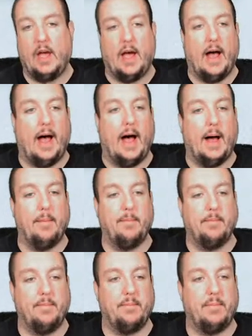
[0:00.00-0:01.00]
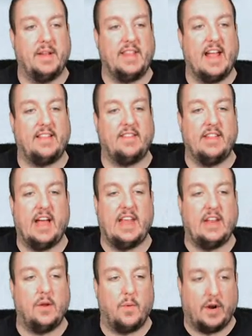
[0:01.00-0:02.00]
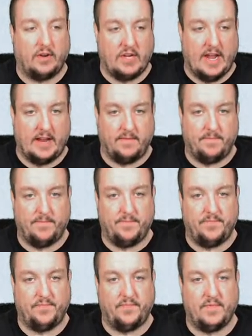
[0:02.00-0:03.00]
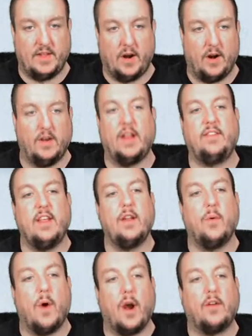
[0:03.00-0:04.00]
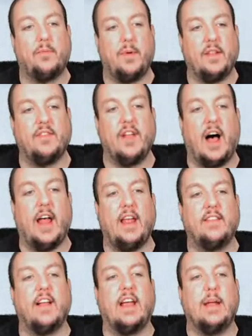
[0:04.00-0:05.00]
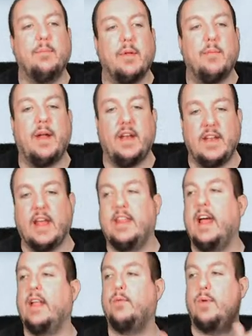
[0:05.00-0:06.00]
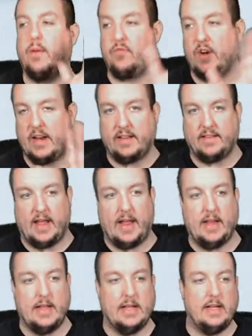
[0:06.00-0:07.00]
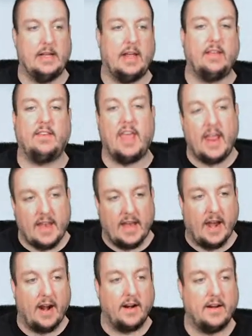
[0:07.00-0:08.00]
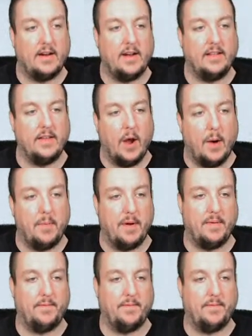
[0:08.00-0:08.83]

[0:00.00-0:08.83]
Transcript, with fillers: Um, but that's not in the works yet, or it's in the works, but it's not it's not implemented yet. That's what I'm trying to say. He's getting there. He's hoping.